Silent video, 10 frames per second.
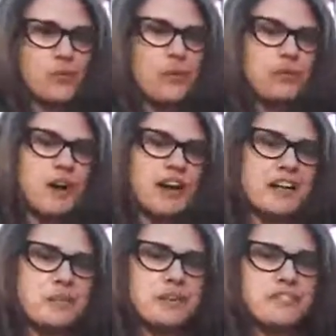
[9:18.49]
We
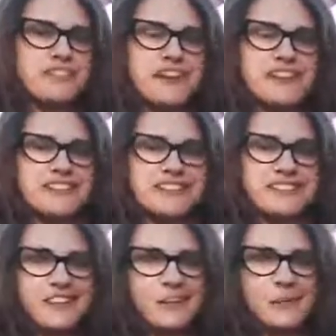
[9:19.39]
want to prevent
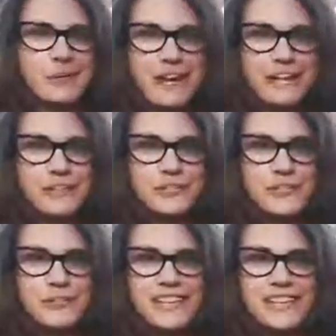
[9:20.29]
our brains
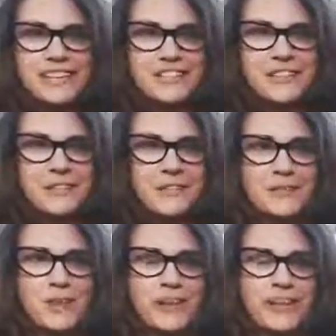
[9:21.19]
from getting to this
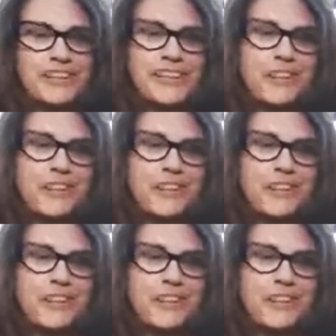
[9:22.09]
point,